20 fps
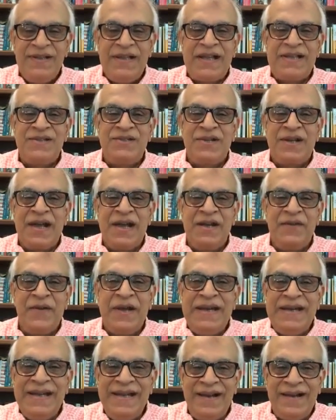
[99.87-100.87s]
That's the kind of
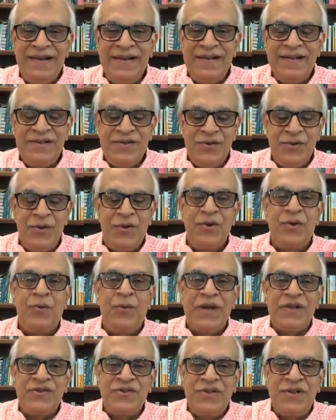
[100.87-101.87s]
idea. You don't
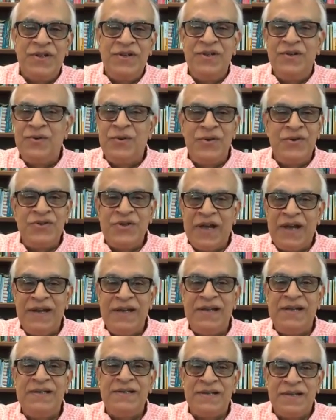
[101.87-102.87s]
question, you don't
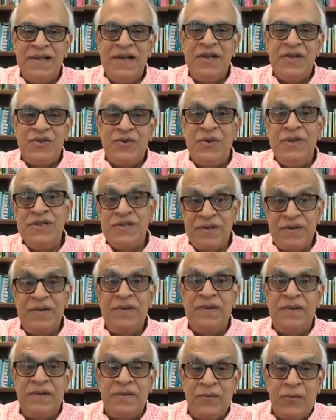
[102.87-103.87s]
challenge. So he's
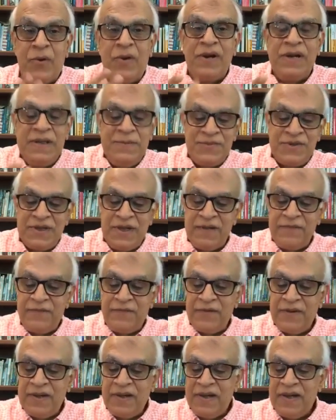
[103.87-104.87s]
called himself
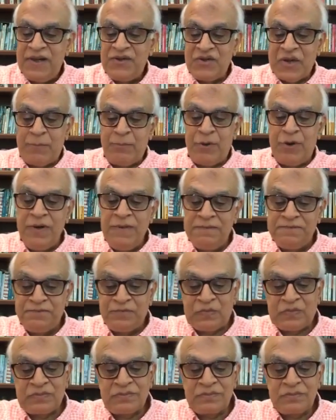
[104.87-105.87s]
a shepherd.
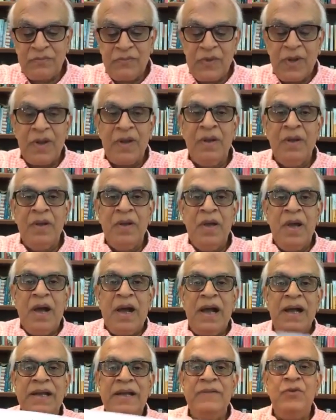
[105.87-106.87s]

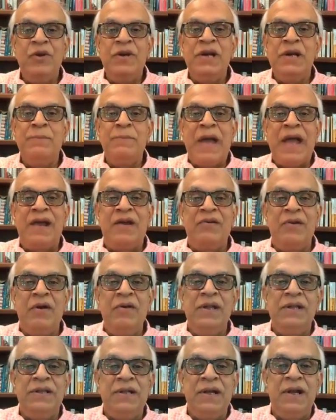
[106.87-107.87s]
I'll give you a little
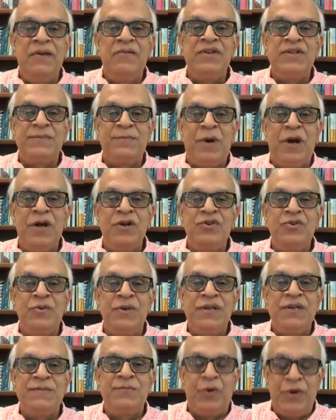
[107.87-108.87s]
background and then I'll respond to
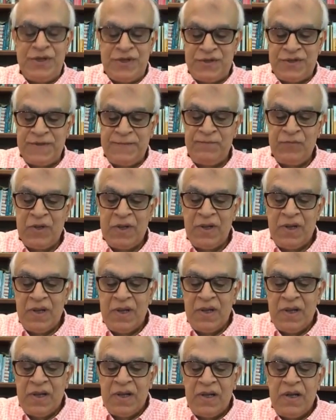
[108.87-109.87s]
his points.
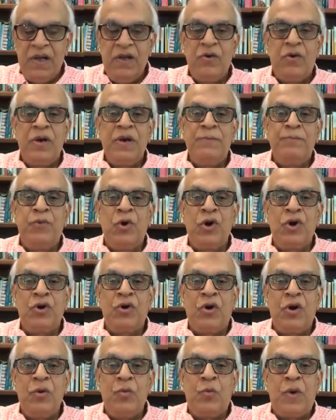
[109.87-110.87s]
He wrote a book
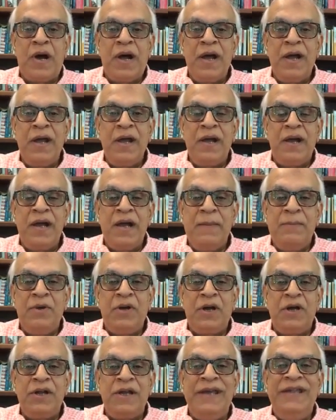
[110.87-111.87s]
called Why I Am
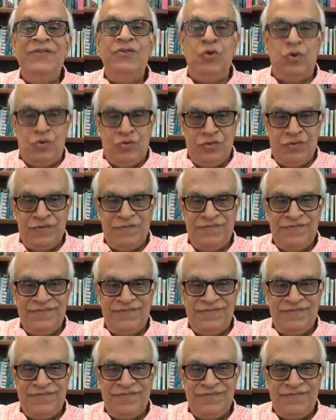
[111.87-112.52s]
Not a Hindu,